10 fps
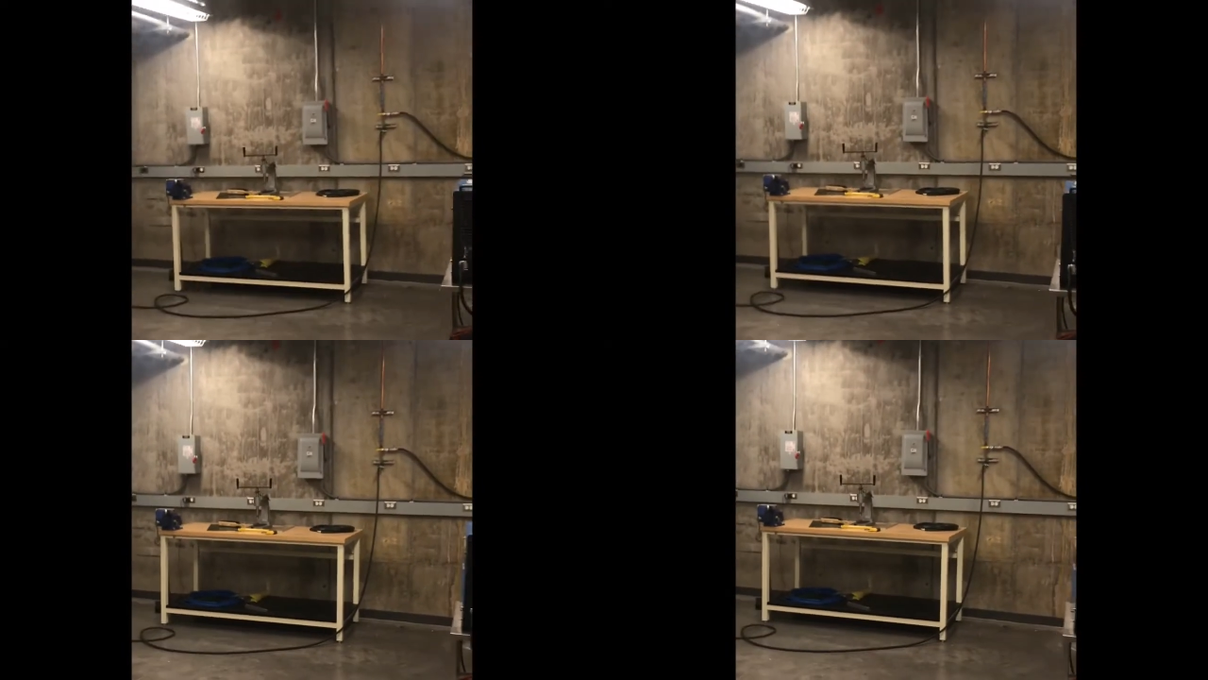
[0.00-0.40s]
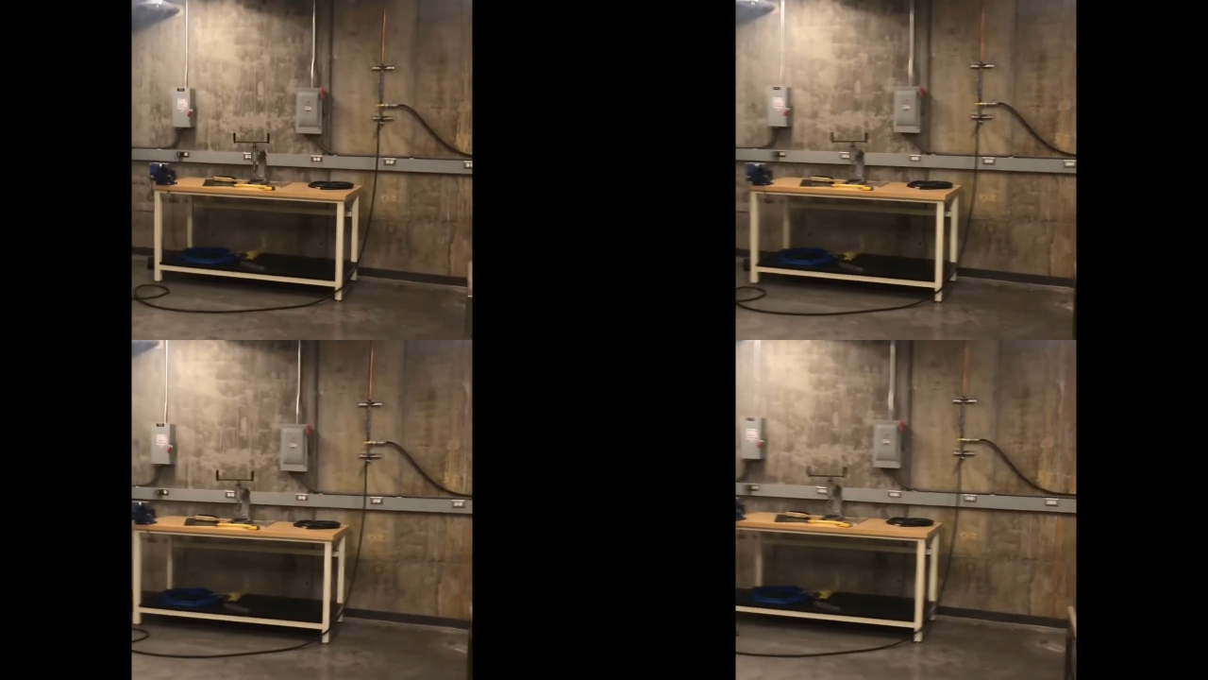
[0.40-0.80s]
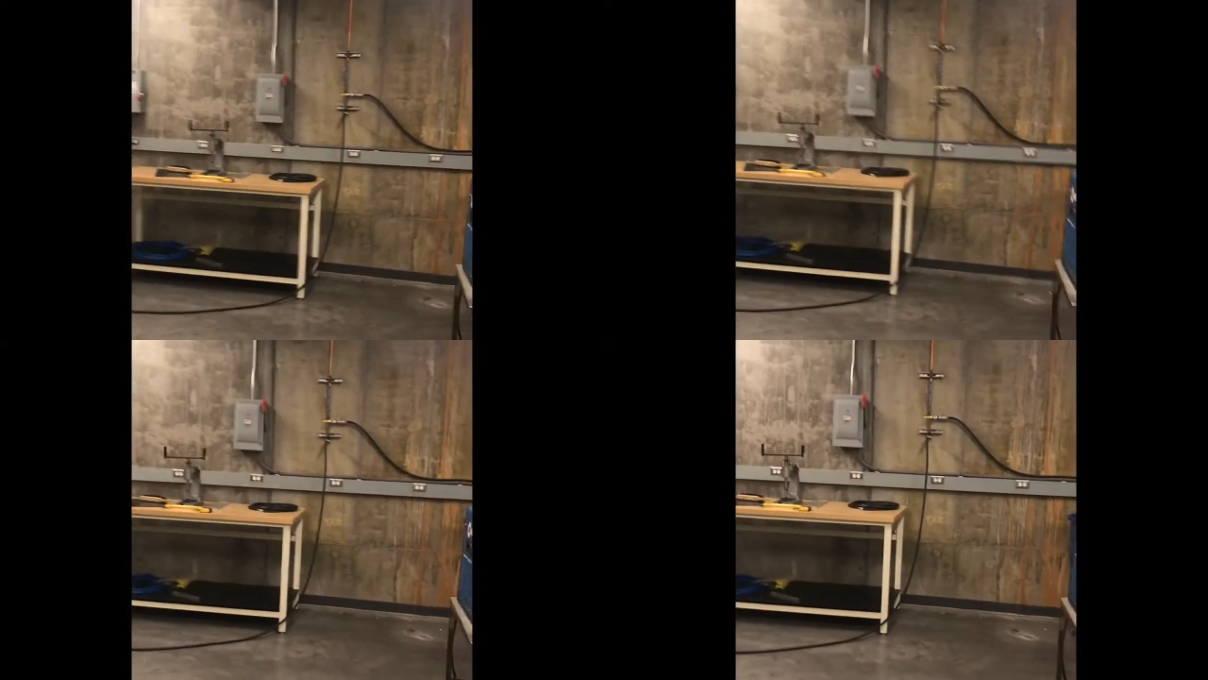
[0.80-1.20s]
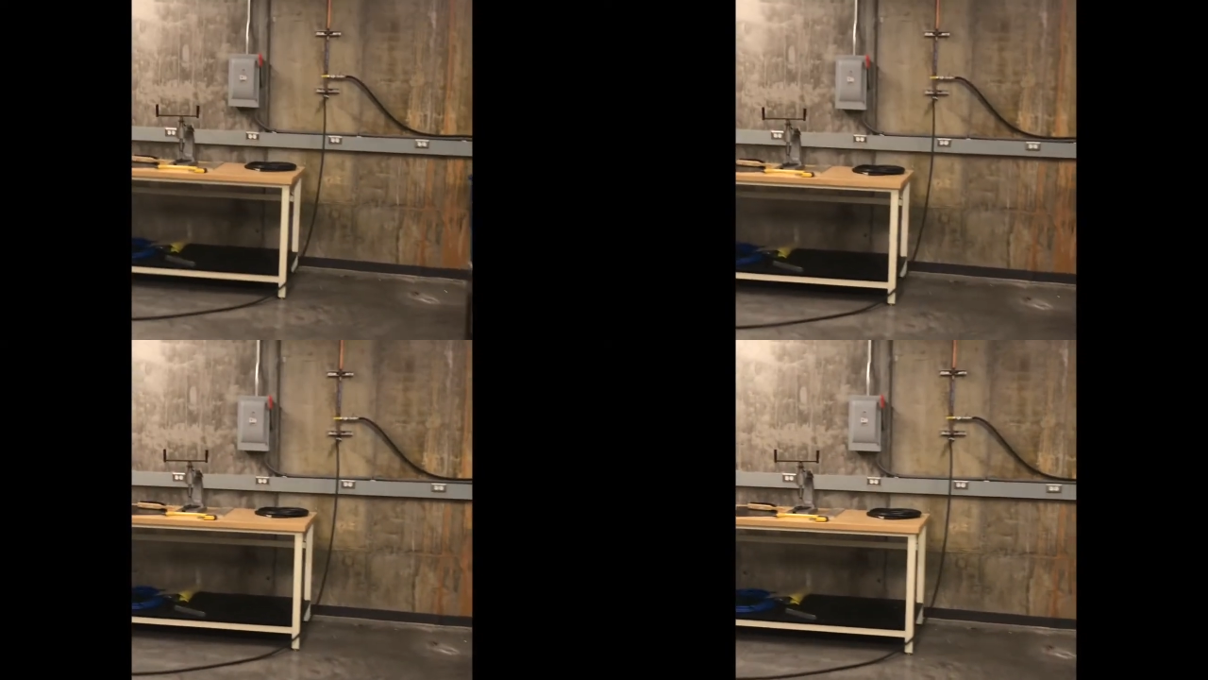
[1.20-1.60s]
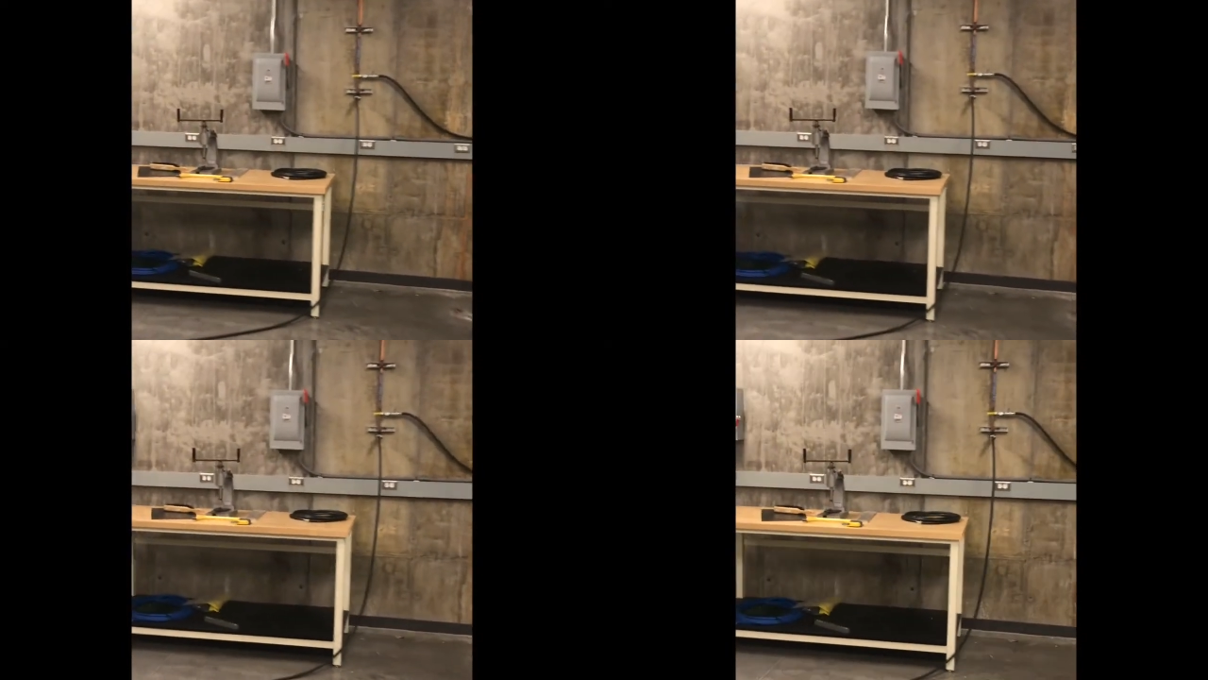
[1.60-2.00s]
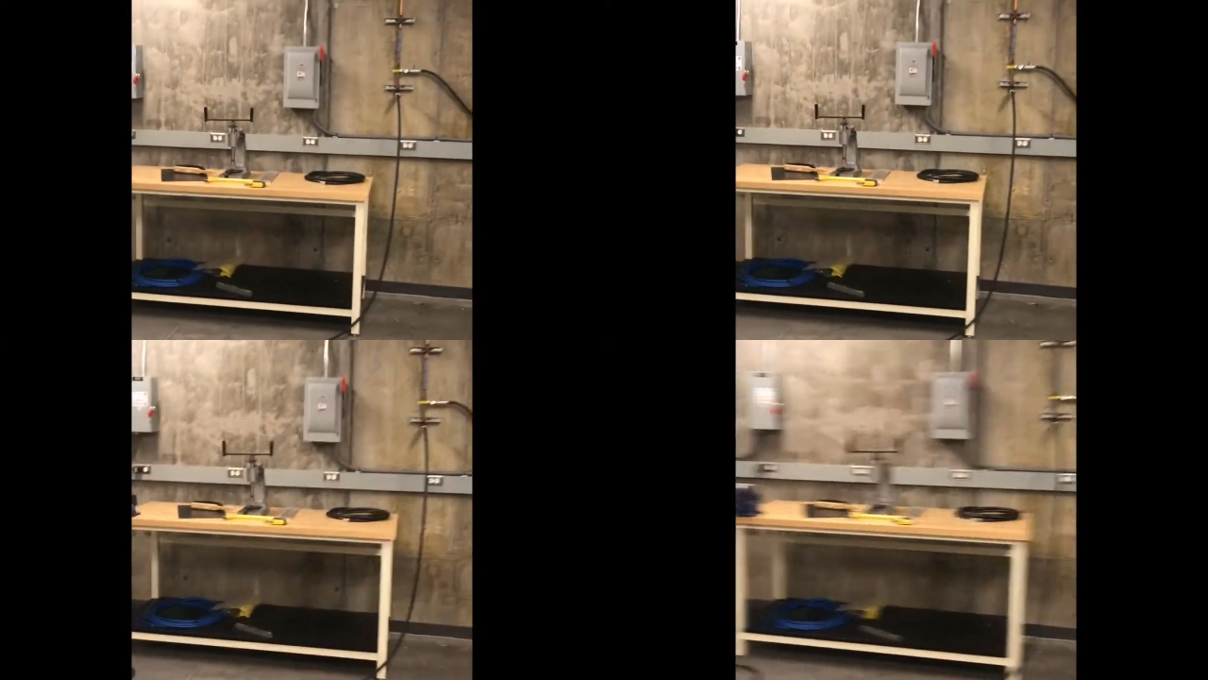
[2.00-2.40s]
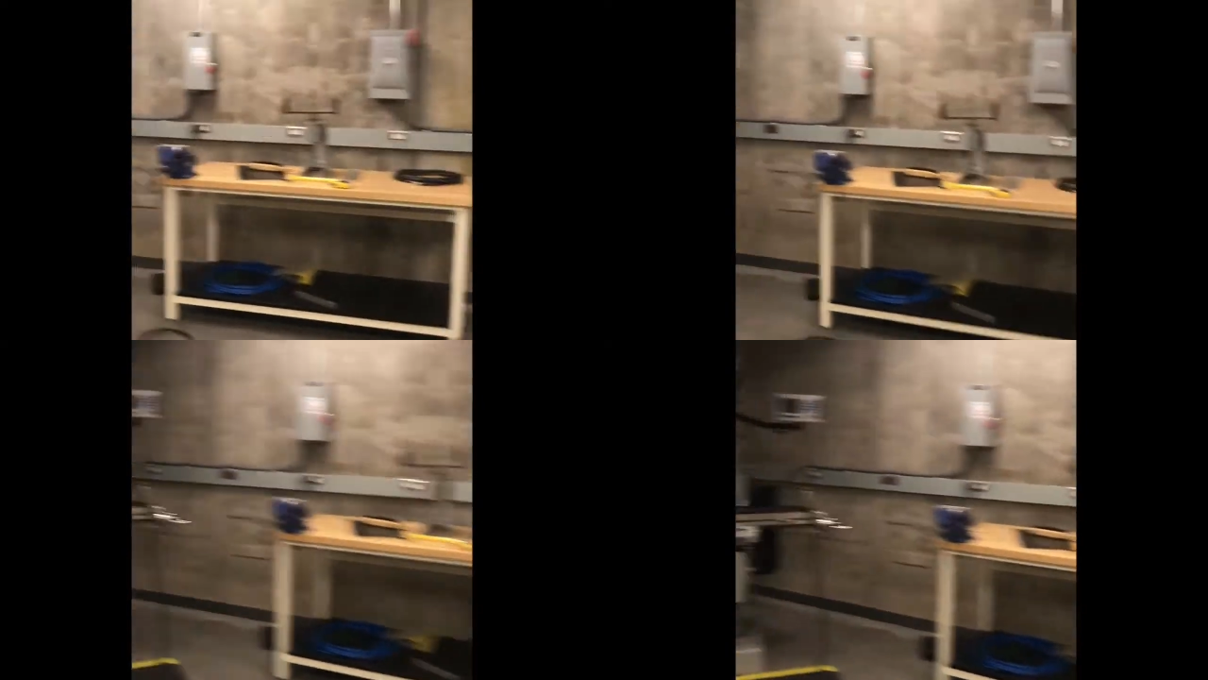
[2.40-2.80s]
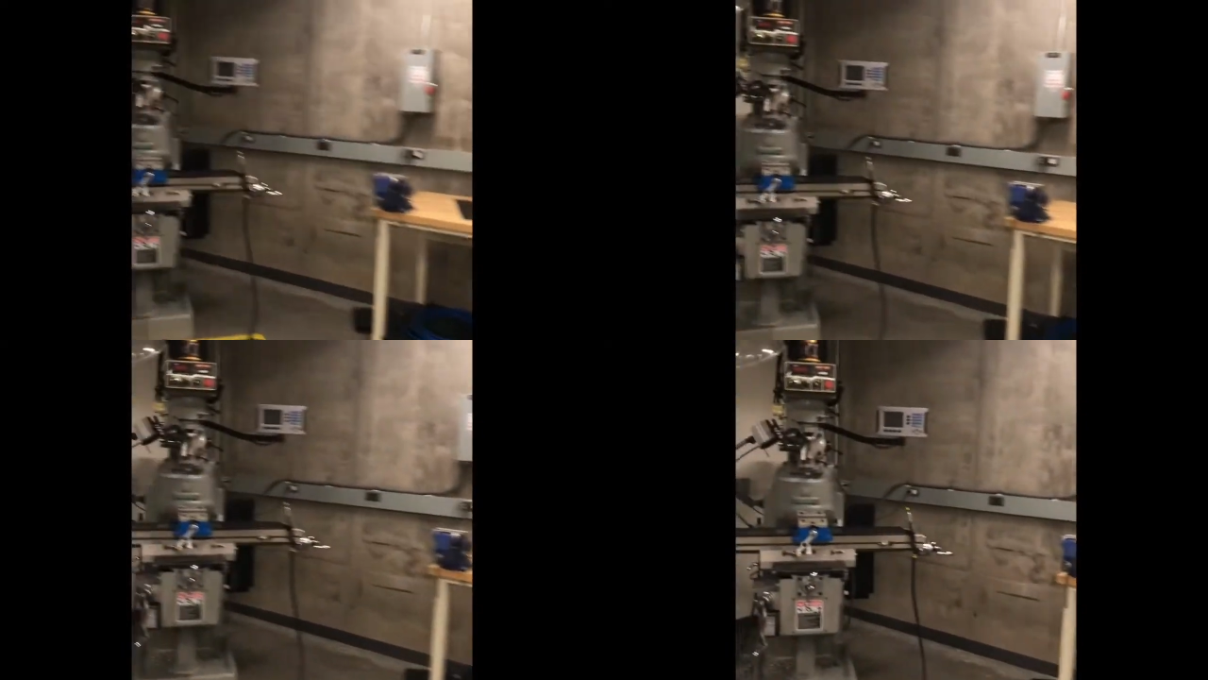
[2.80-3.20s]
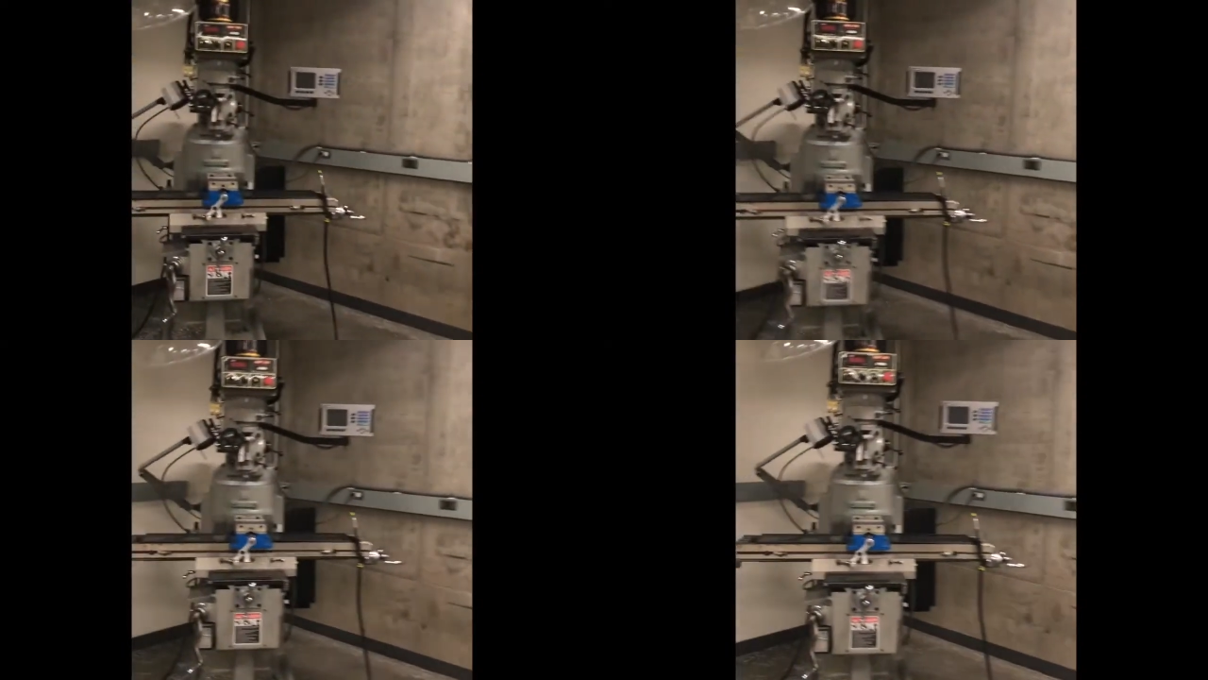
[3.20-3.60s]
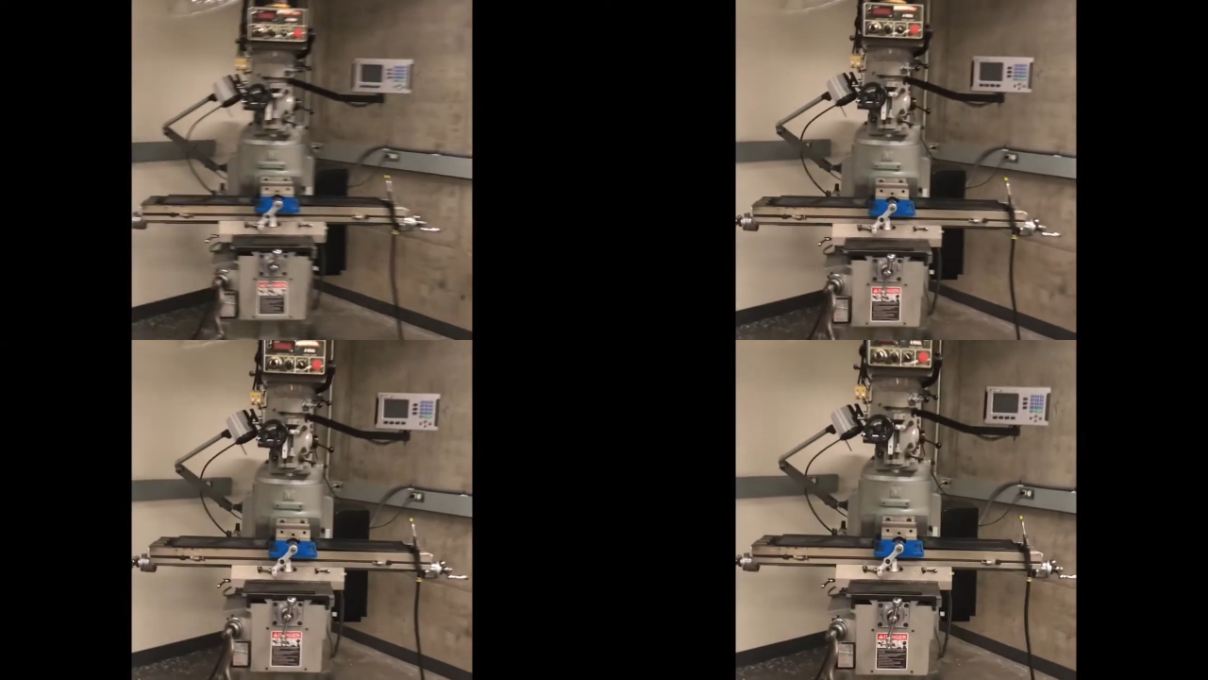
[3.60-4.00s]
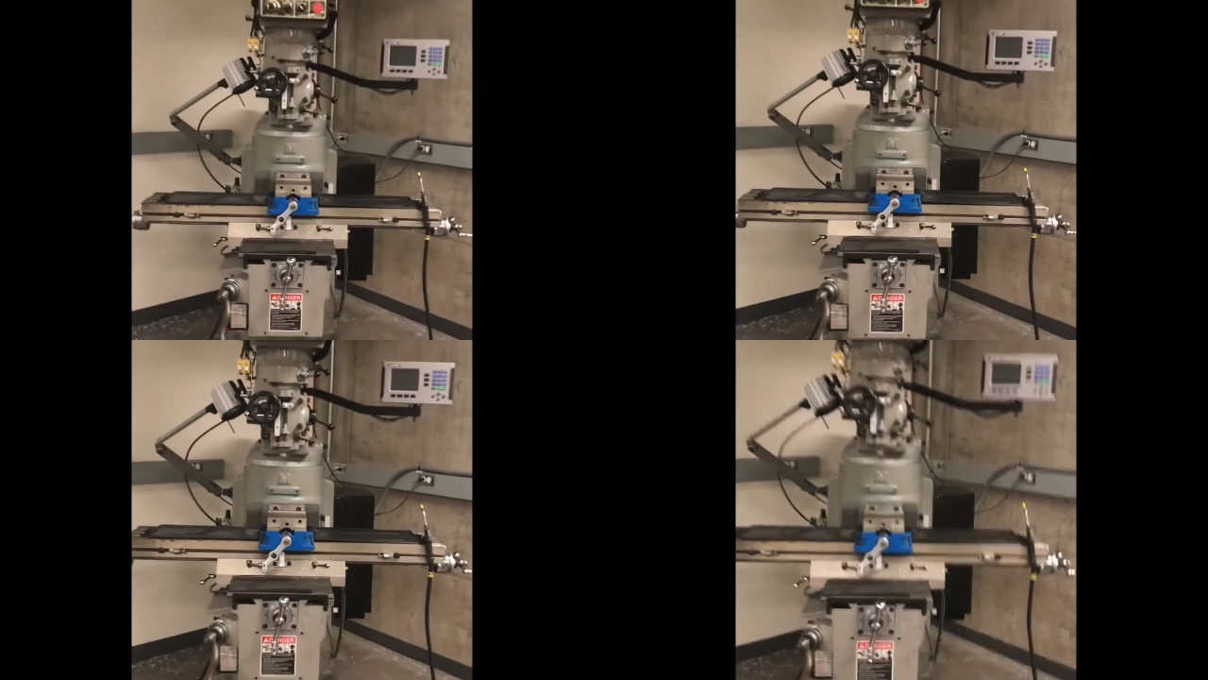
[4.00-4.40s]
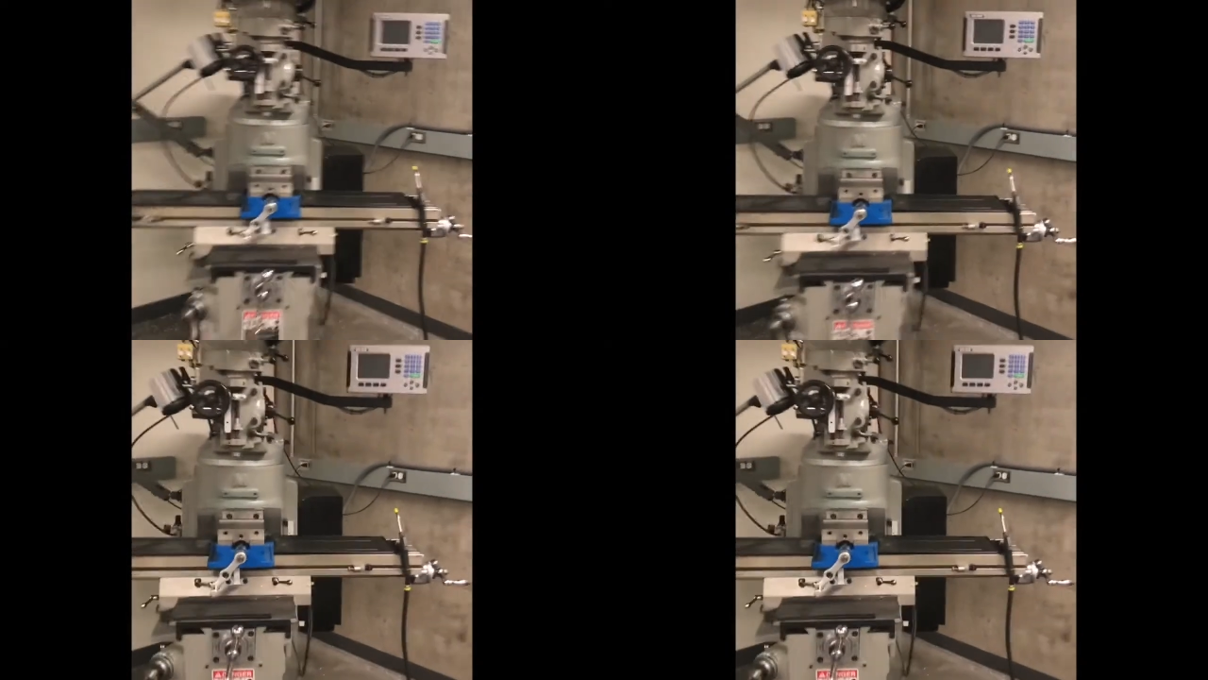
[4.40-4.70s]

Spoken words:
(no speaker visible)